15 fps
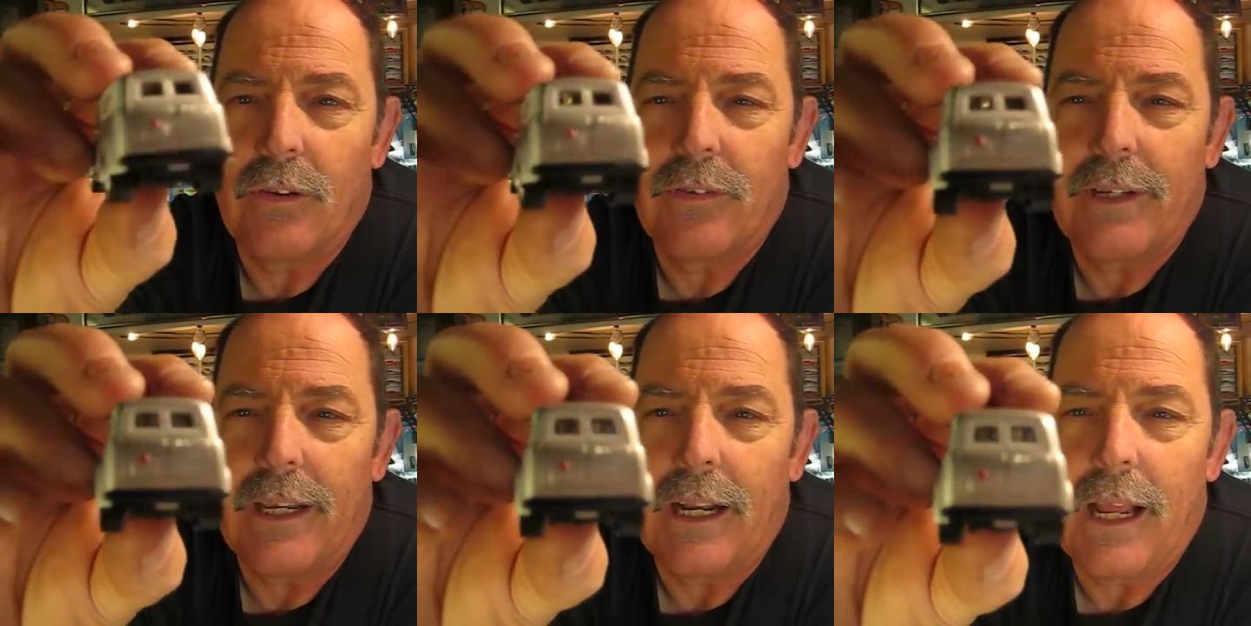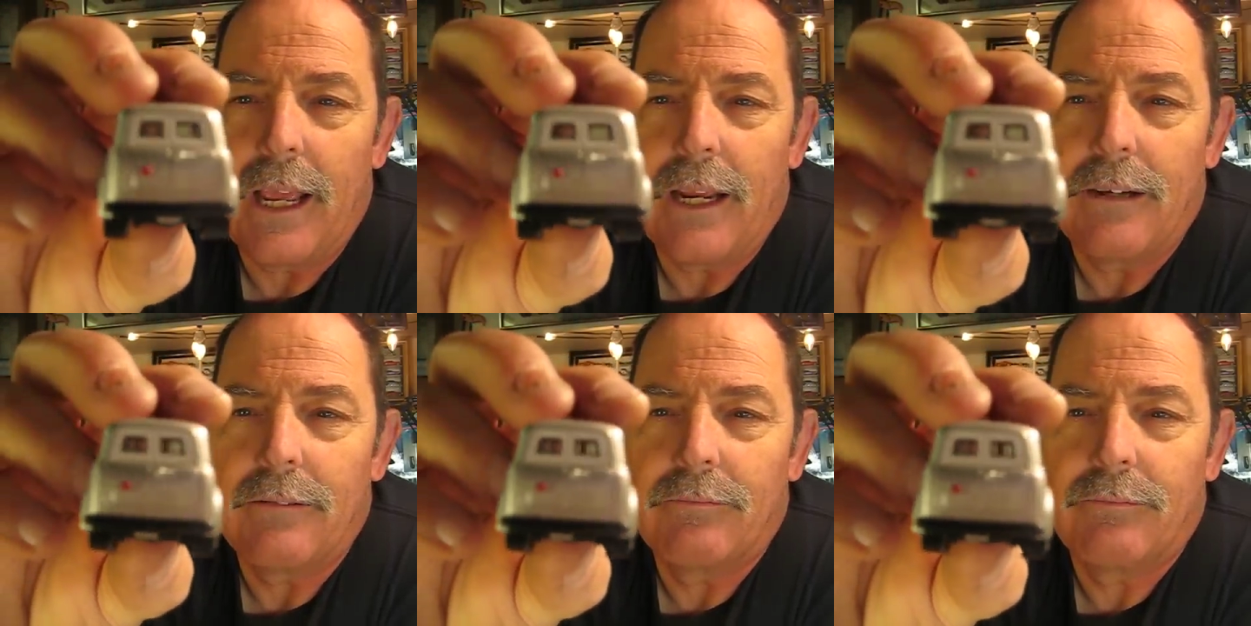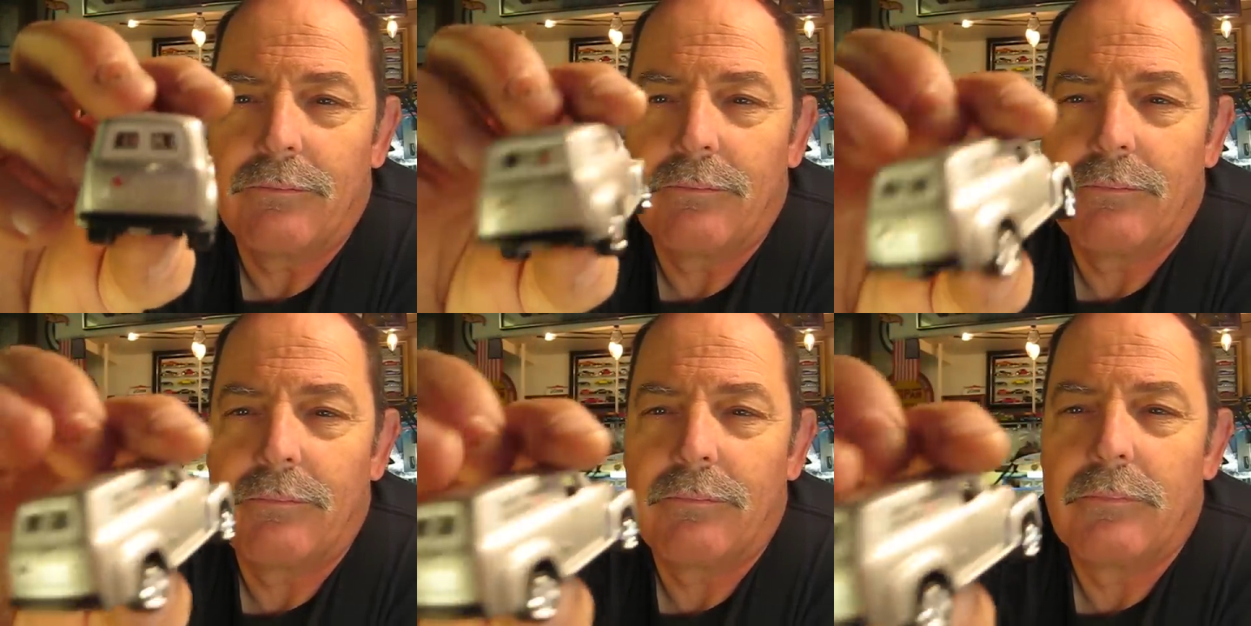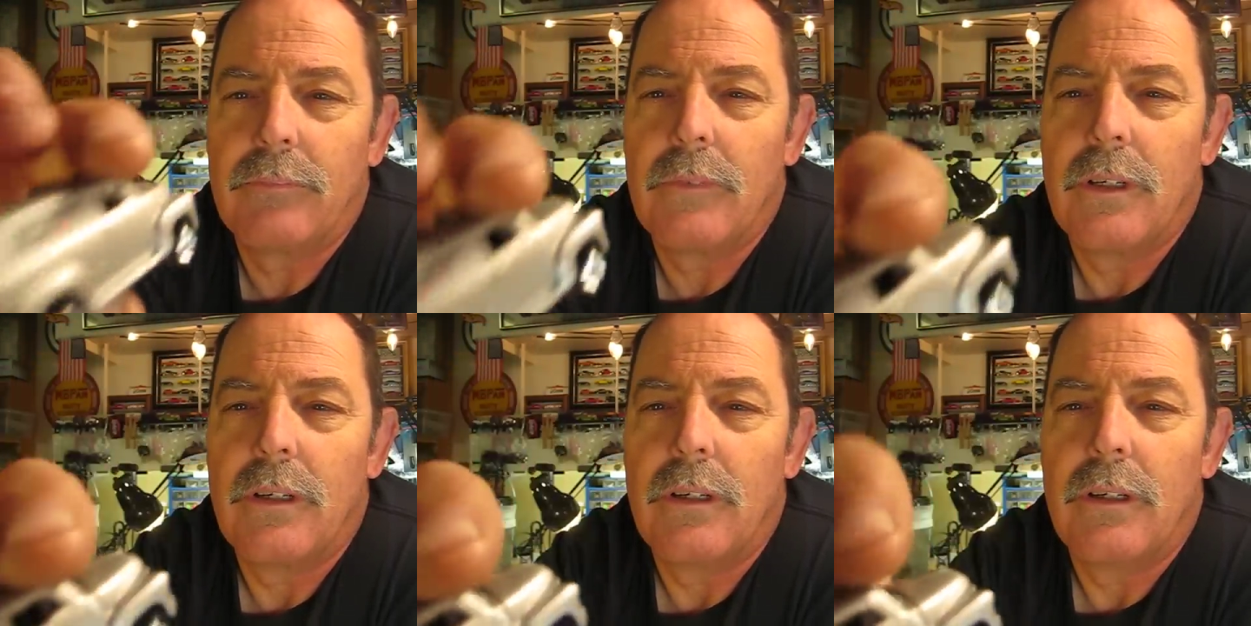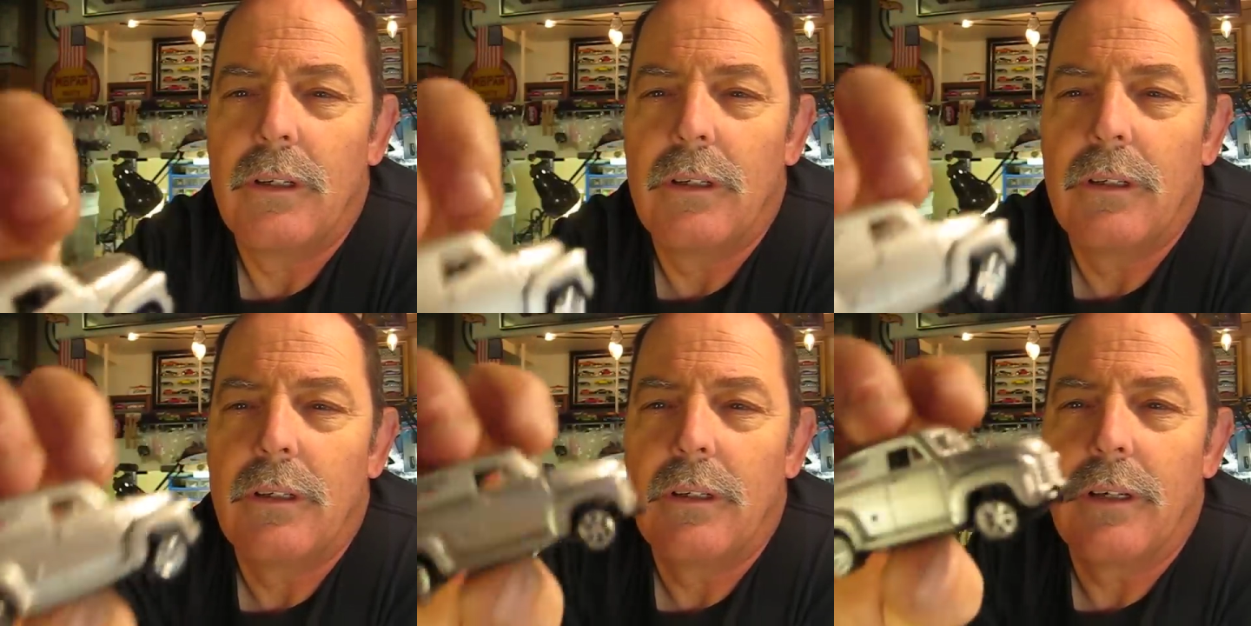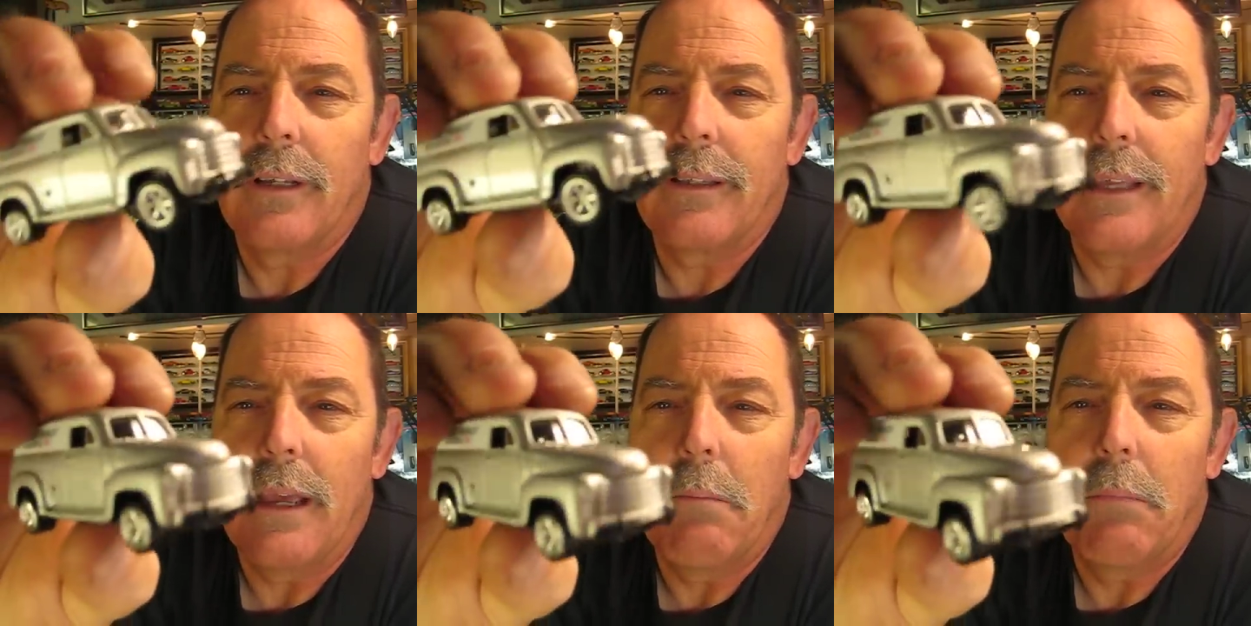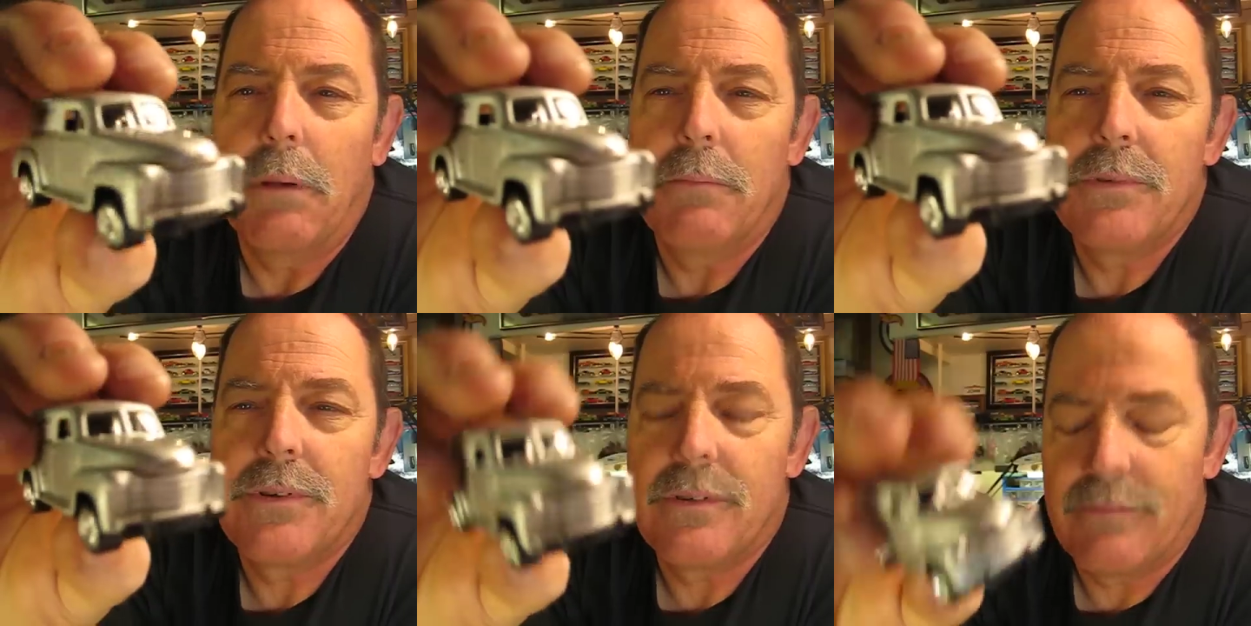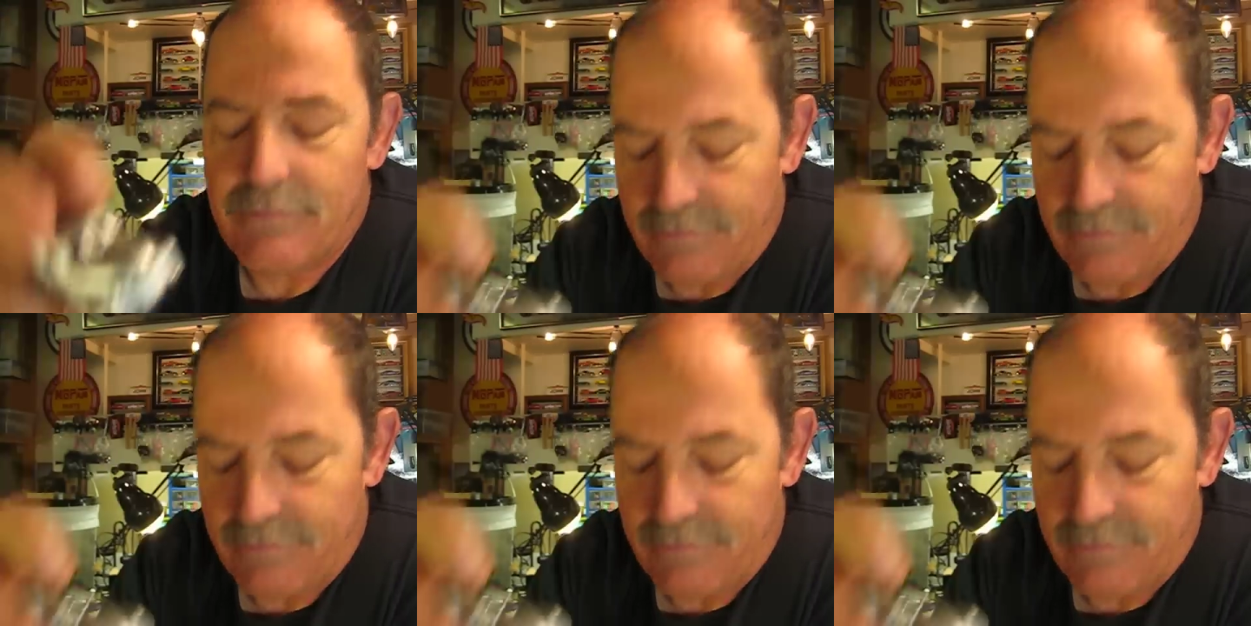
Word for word: tail light. Got the emblems.